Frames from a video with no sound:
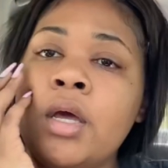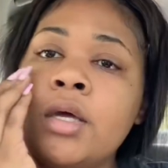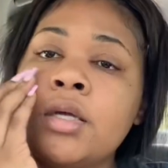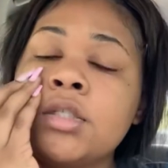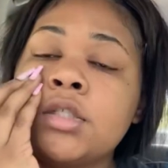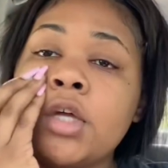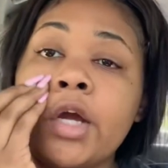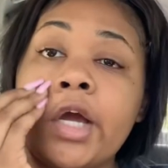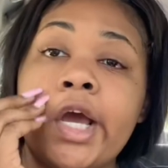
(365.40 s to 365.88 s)

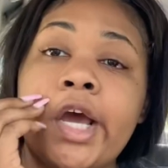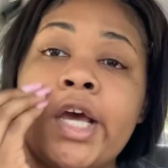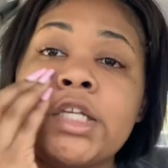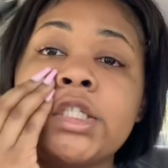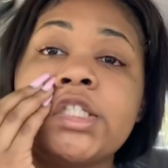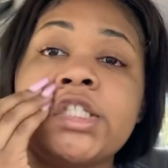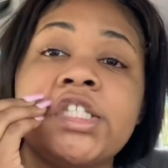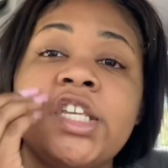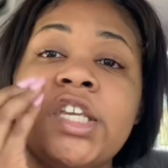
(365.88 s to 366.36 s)
So
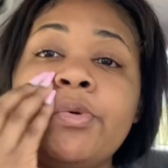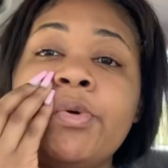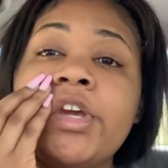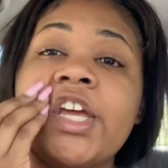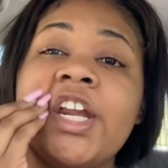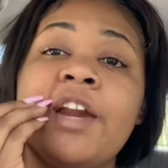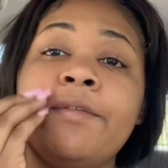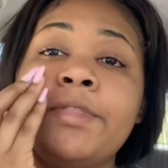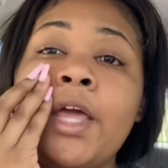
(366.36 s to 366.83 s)
guys, we
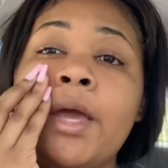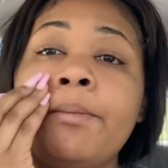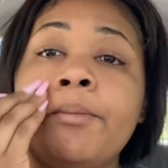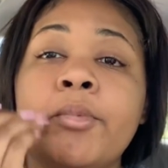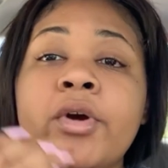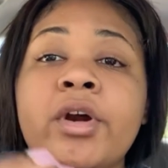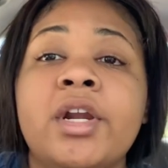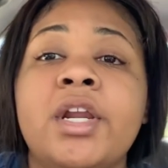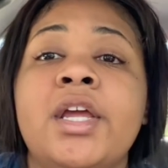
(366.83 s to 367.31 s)
get up that
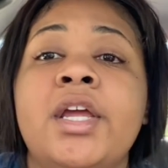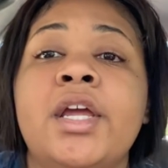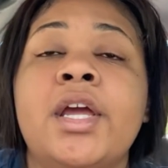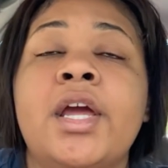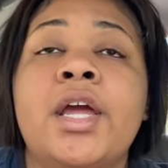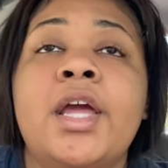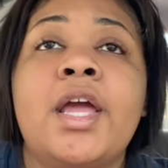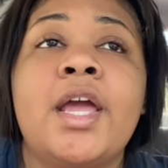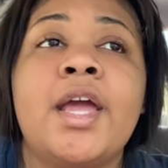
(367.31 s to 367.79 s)
morning
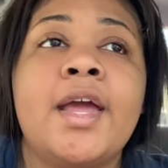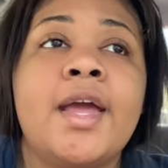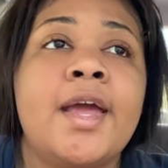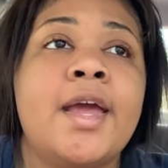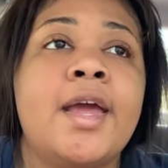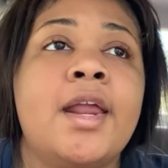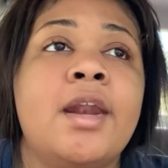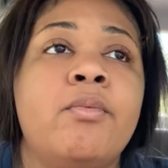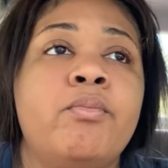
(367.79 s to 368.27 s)

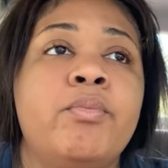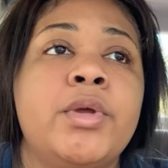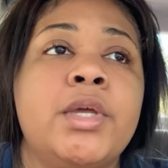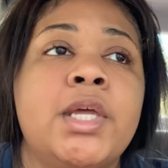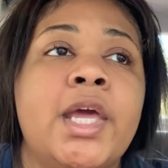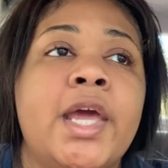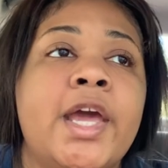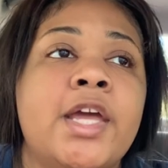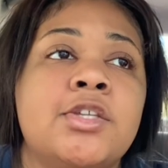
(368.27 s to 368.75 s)
and
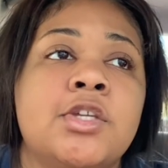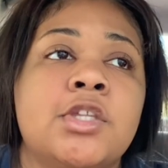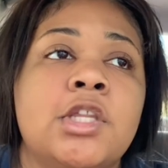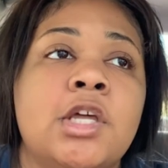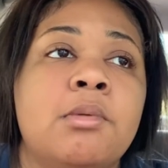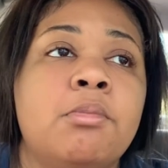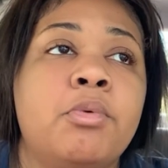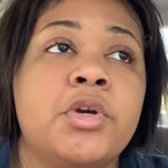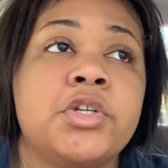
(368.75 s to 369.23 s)
we head to
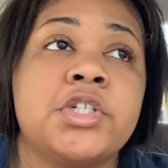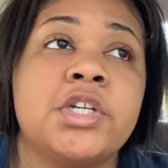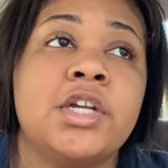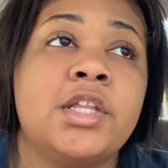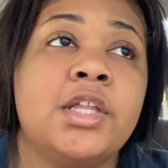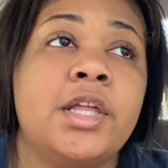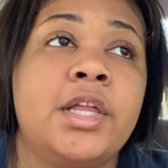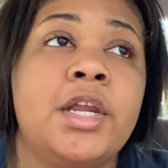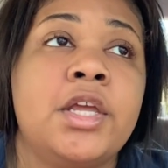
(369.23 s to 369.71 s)
the
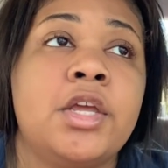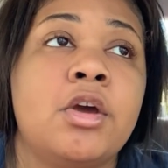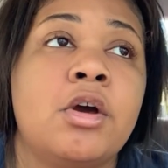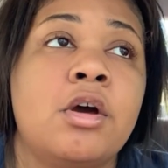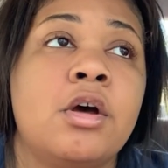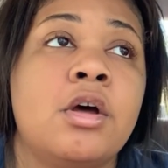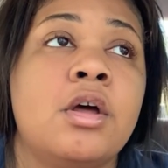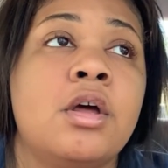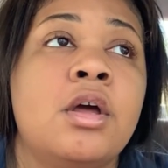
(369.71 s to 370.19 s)
abortion clinic,
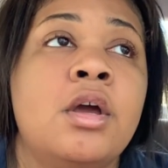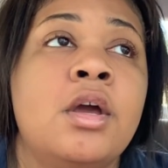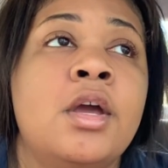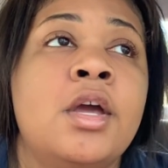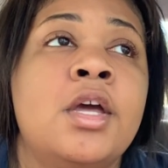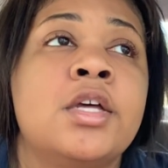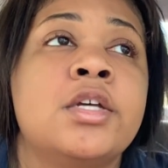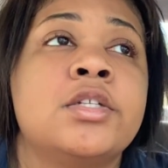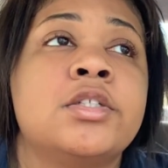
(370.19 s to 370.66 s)
y'all.
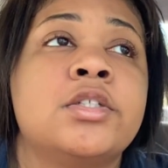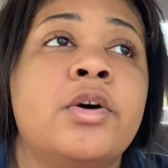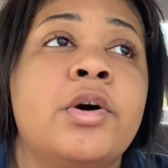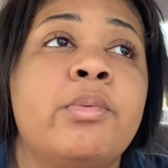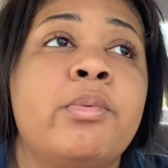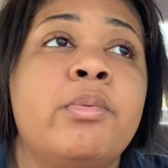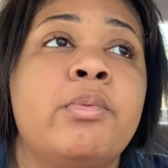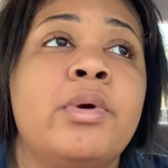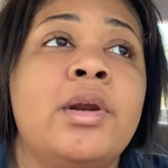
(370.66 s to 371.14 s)

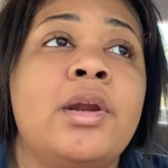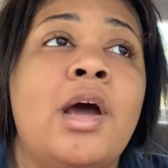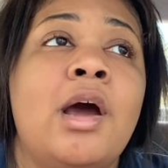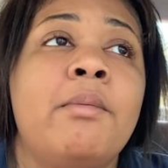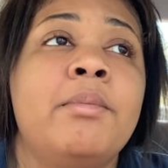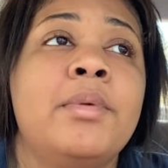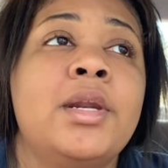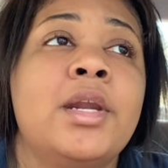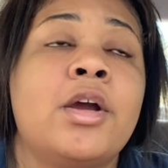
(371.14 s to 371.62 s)
So when
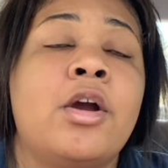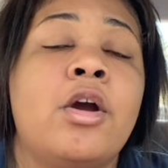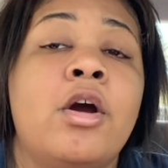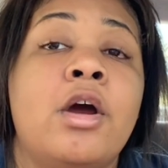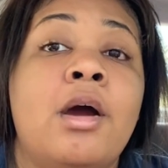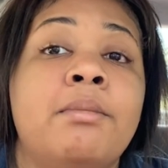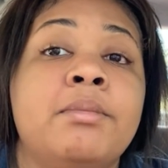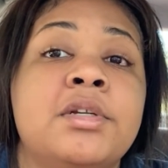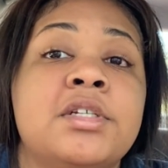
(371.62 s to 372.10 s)
I'm in the
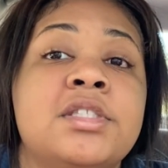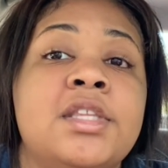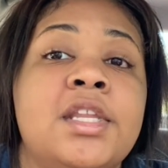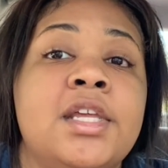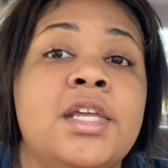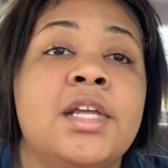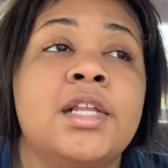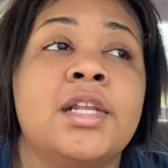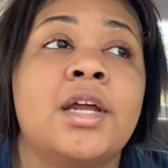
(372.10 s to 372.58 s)
car, I'm just
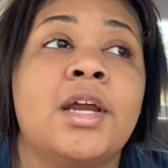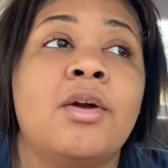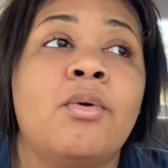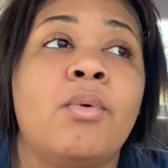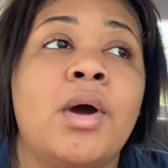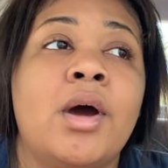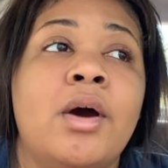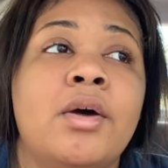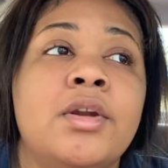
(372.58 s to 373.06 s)
thinking like,
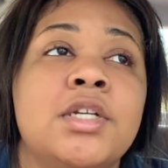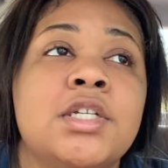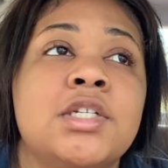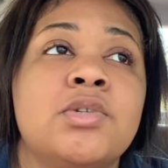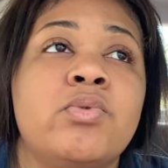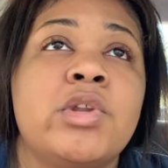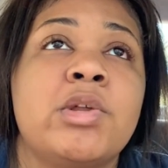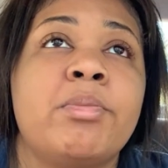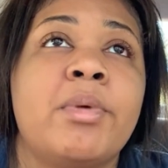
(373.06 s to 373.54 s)
wow, this
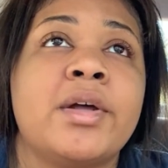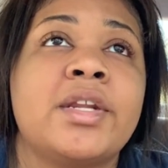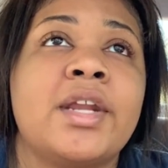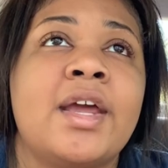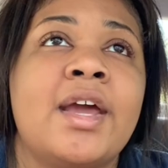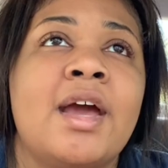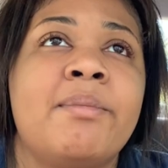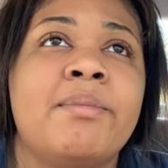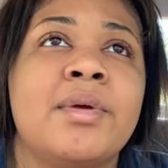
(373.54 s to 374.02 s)
is really about
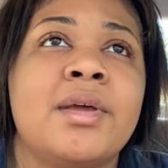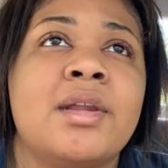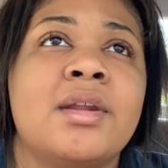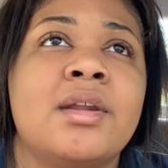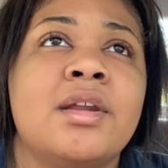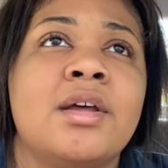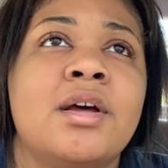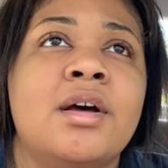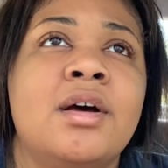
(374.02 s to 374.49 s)
to
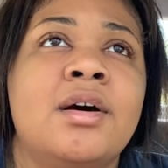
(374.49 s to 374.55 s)
happen.